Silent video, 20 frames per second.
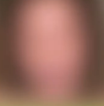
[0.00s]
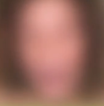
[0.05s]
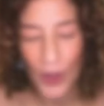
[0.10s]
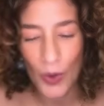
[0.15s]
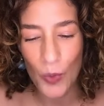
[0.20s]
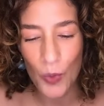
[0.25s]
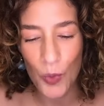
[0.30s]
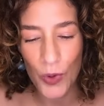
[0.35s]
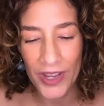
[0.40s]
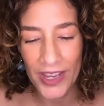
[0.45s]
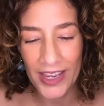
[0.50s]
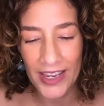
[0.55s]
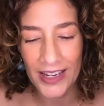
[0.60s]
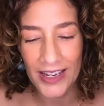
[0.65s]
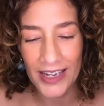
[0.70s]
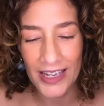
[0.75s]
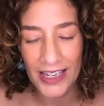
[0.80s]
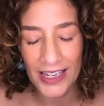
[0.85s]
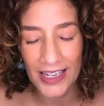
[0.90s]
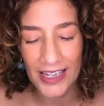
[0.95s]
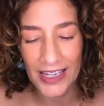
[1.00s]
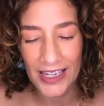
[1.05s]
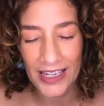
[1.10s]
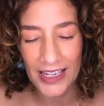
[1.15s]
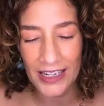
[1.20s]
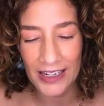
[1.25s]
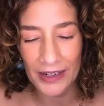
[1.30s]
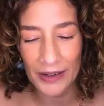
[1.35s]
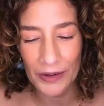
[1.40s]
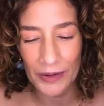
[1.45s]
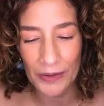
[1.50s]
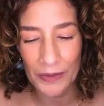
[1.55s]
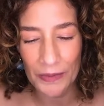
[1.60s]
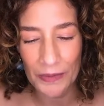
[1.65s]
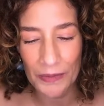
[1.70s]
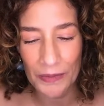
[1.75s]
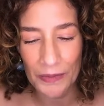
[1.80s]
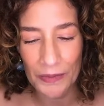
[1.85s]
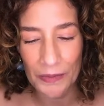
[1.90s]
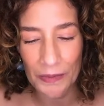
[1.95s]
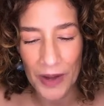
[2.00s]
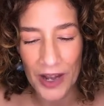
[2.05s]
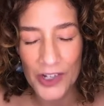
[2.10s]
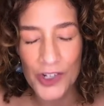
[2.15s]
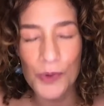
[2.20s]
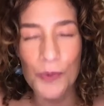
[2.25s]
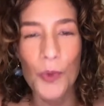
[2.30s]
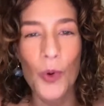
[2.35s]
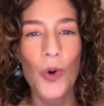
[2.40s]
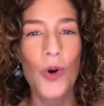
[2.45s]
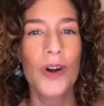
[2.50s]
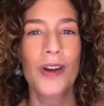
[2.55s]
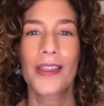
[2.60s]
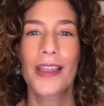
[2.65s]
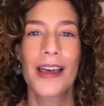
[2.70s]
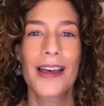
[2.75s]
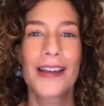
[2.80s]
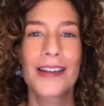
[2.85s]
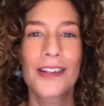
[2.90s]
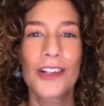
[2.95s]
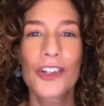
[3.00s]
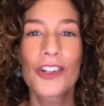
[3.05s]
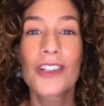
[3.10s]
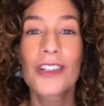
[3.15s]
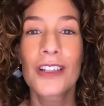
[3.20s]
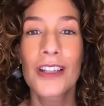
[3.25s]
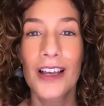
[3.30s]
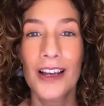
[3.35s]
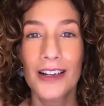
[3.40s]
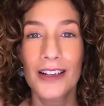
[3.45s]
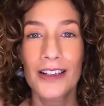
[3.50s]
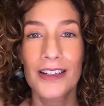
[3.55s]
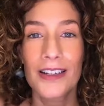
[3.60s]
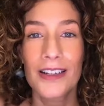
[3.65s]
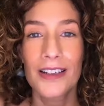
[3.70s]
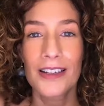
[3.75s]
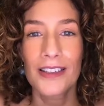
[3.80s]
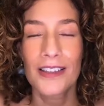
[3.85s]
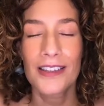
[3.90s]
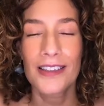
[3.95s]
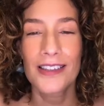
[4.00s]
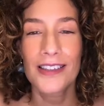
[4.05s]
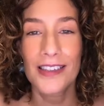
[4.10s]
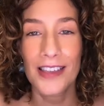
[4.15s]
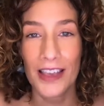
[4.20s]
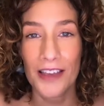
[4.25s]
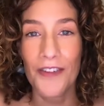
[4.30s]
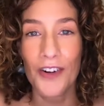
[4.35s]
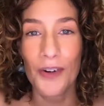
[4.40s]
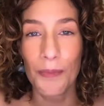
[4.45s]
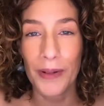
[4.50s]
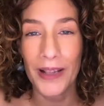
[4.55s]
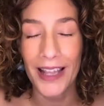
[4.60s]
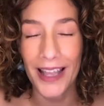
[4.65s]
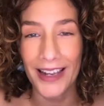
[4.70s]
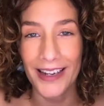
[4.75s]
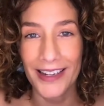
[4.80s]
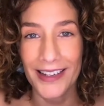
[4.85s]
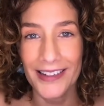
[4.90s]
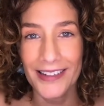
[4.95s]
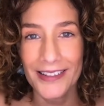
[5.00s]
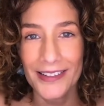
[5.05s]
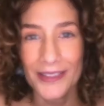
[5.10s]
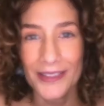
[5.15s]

We need much more than good luck to save our planet.